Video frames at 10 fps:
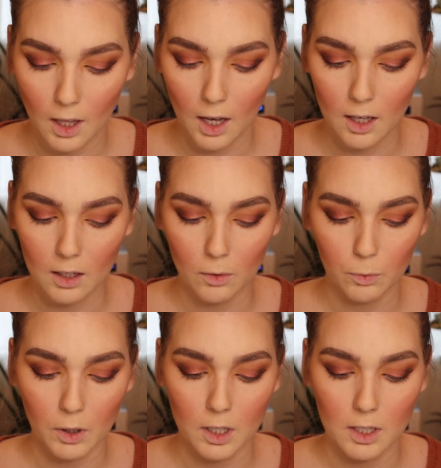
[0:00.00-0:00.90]
That
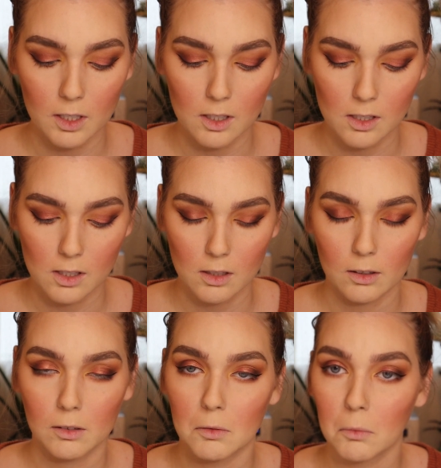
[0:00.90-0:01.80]
was
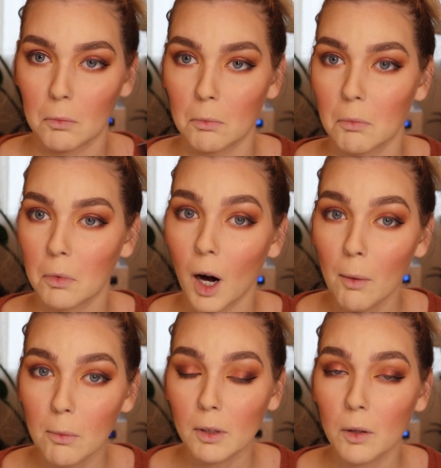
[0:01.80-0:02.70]

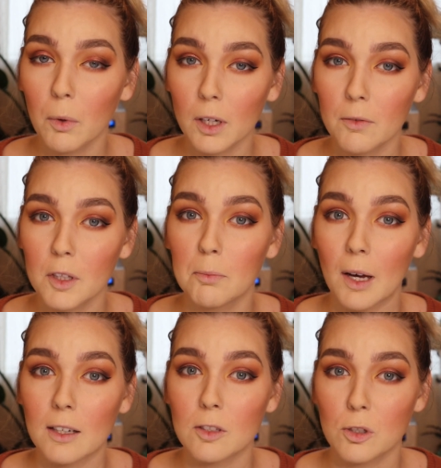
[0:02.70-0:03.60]
probably one of the
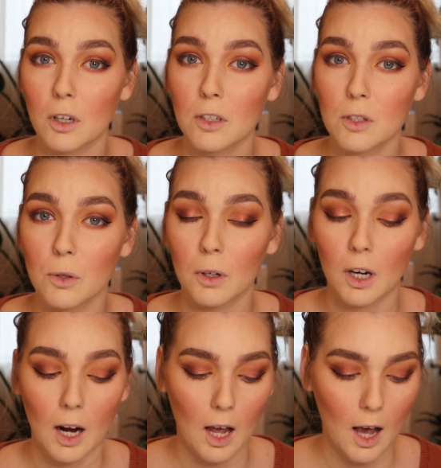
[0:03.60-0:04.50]
best
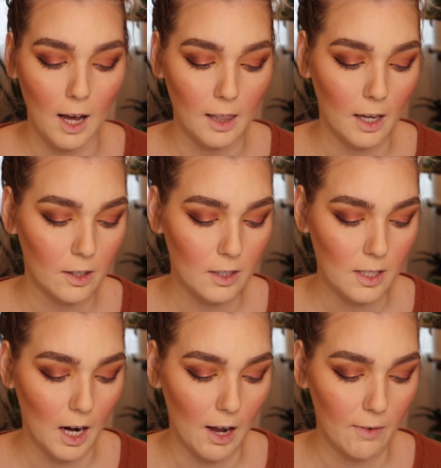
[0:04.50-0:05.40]
drugstore eyeliners
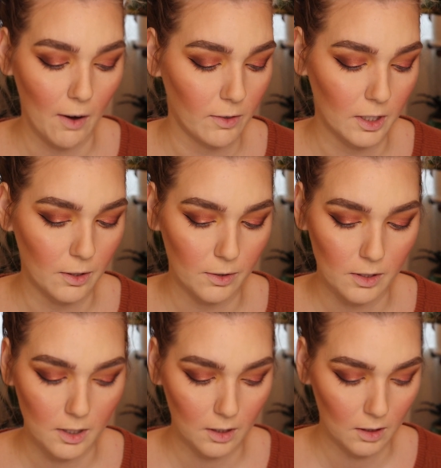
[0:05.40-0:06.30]
that I've ever
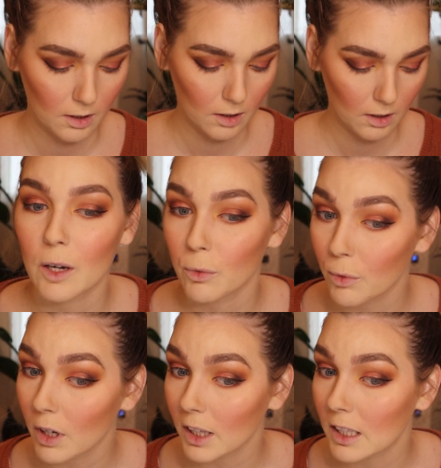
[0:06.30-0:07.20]
used. Like, it
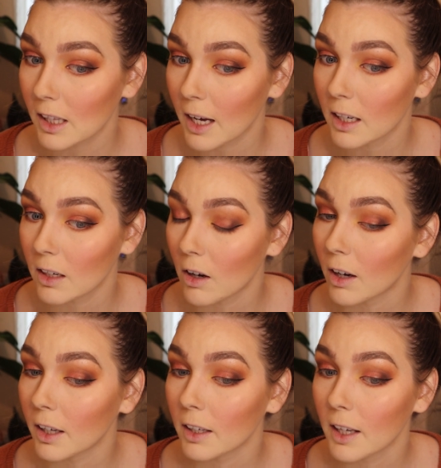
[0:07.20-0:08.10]
really glided
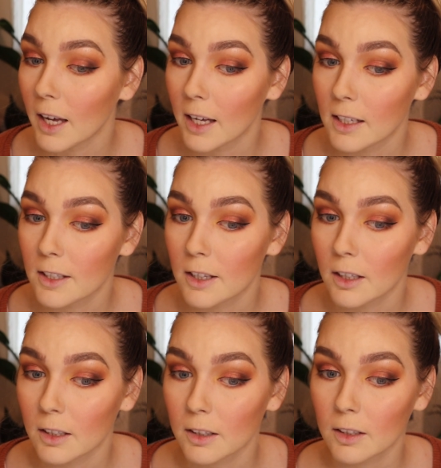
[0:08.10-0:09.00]
on, and
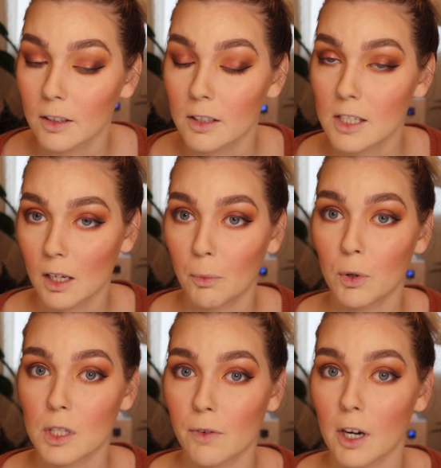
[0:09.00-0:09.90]
the tip
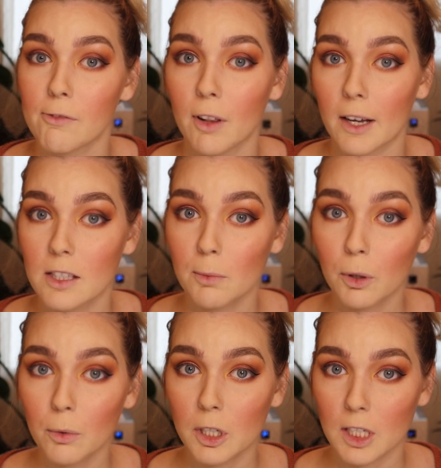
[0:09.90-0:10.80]
was very
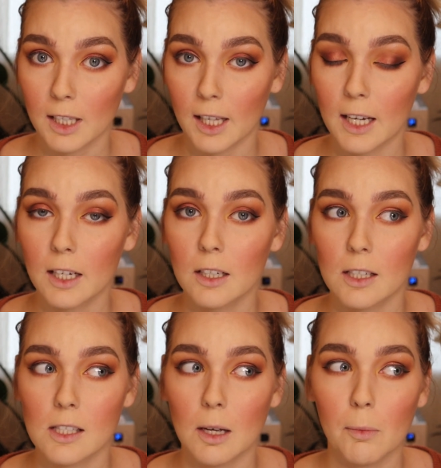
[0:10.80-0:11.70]
flexible, which I like,
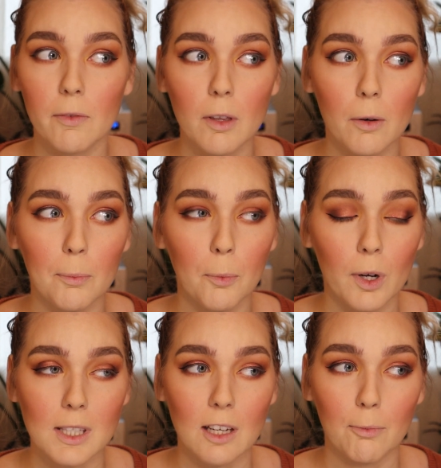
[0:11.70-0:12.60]
because some of the
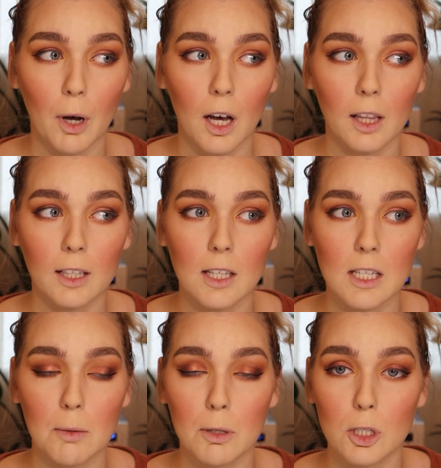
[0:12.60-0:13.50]
ones I bought, like the
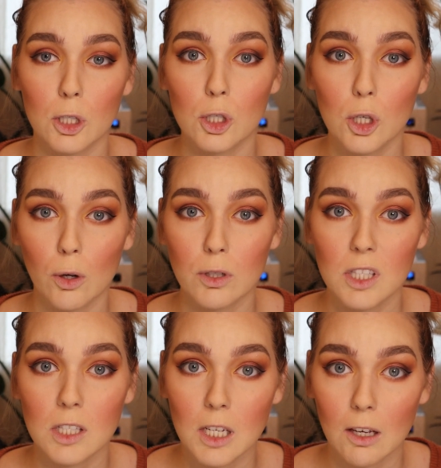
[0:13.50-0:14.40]
tip is just so
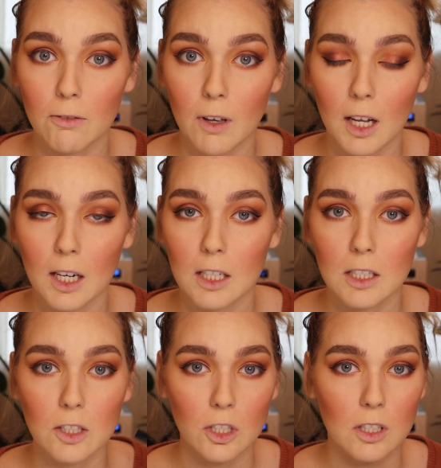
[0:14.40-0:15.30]
stiff and it
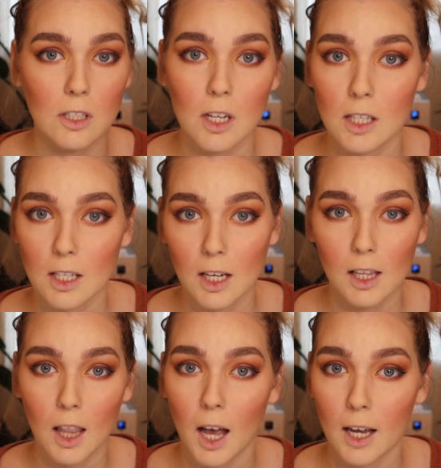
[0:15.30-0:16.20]
just doesn't
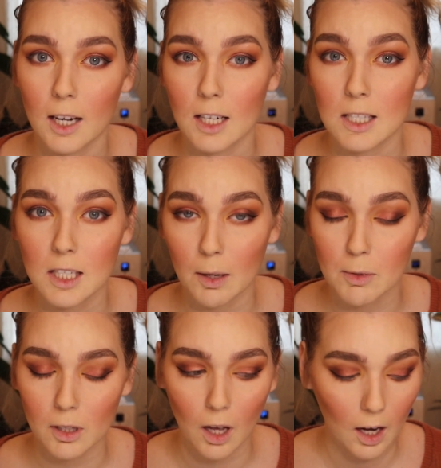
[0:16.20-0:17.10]
glide and it
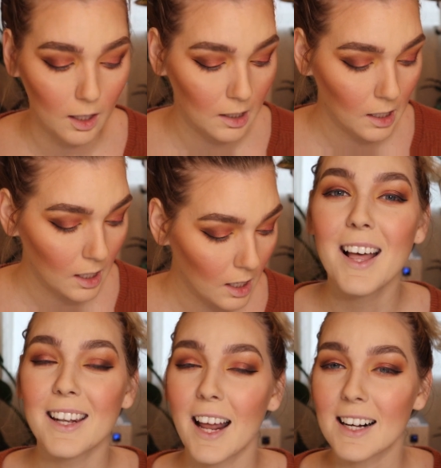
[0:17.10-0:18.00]
skips a lot.
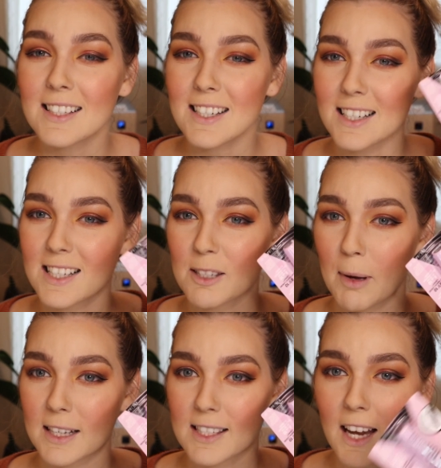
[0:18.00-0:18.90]
Next is
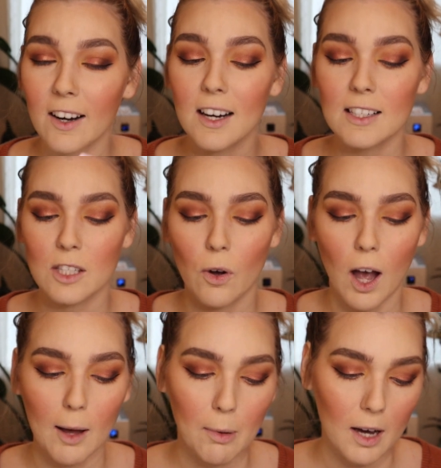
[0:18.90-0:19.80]
mascara. So
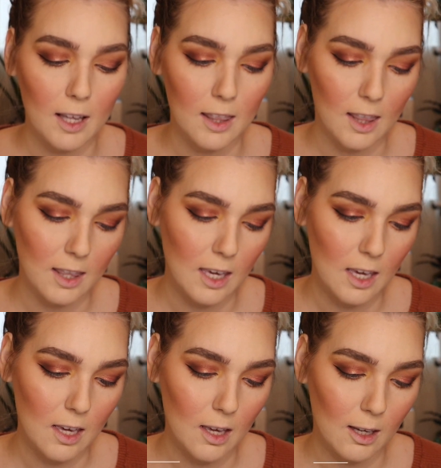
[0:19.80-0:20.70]
I bought
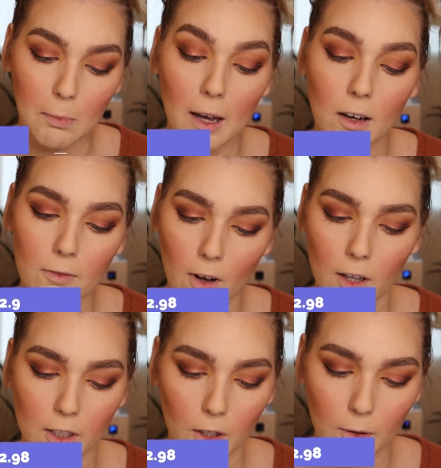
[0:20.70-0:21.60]
the Mega
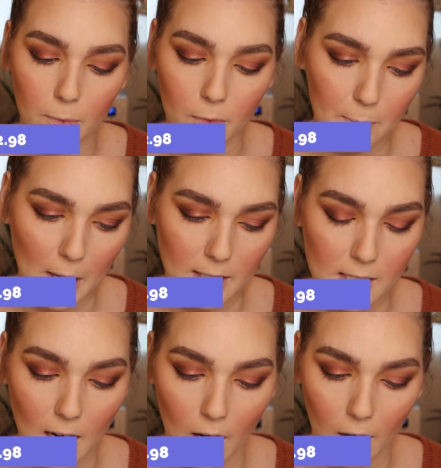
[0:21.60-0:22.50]
Volume
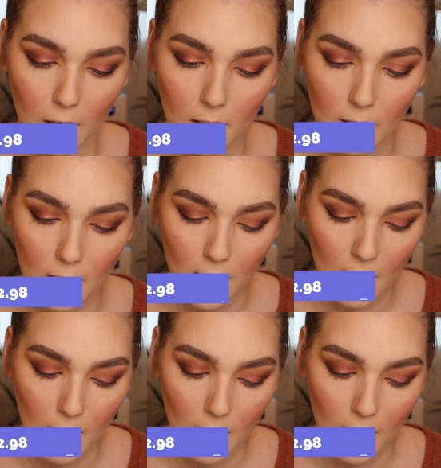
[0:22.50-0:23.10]
mascara,